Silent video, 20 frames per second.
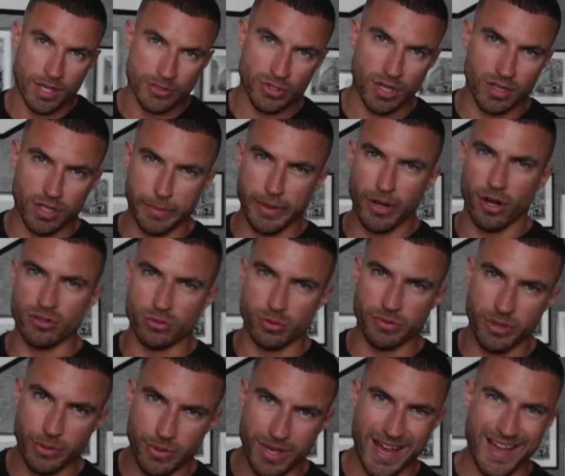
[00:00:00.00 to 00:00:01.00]
So I'm gonna be honest
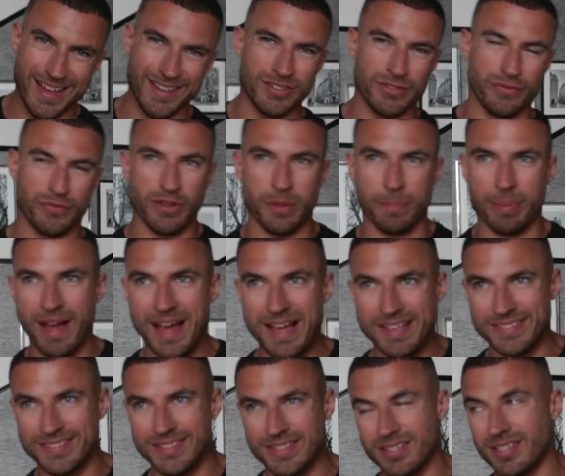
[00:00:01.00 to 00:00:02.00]
with you guys, for the
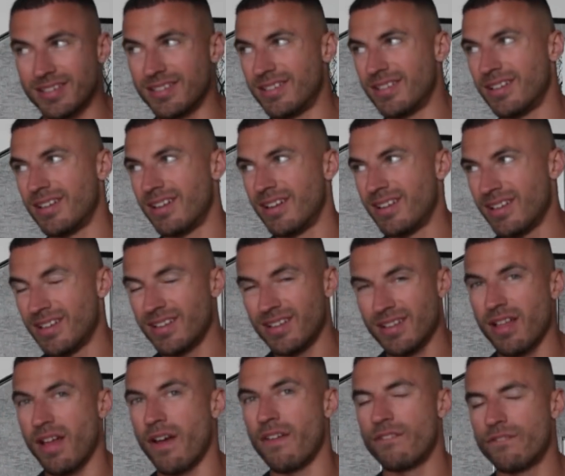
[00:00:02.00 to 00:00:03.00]
past
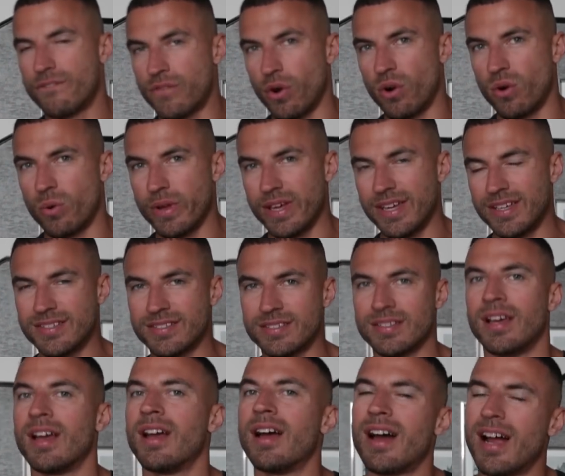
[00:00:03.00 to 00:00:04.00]
4
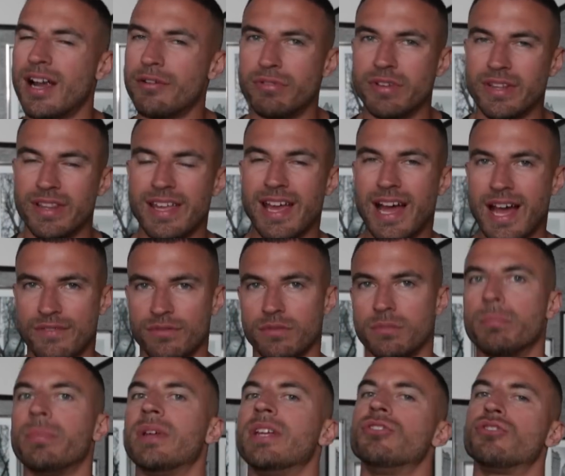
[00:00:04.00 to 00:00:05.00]
weeks I really
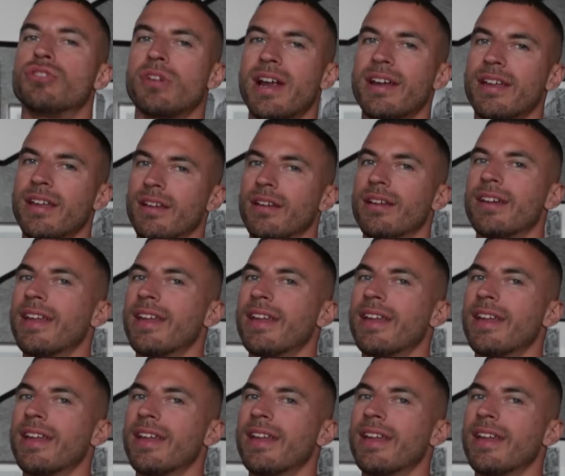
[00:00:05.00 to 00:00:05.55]
haven't been tracking.